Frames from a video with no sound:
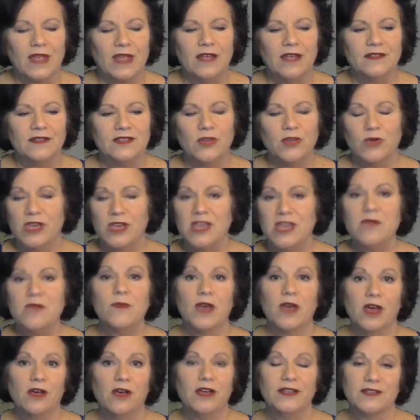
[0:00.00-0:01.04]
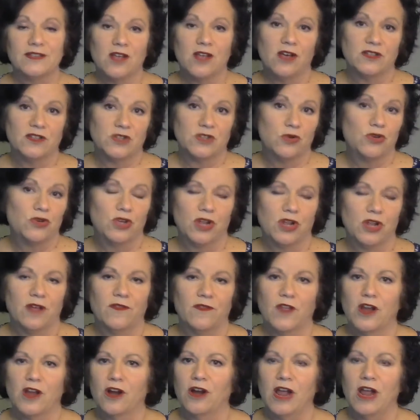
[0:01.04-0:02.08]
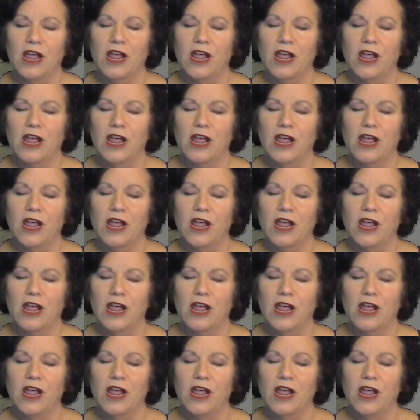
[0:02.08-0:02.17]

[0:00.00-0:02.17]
So email is also good on there.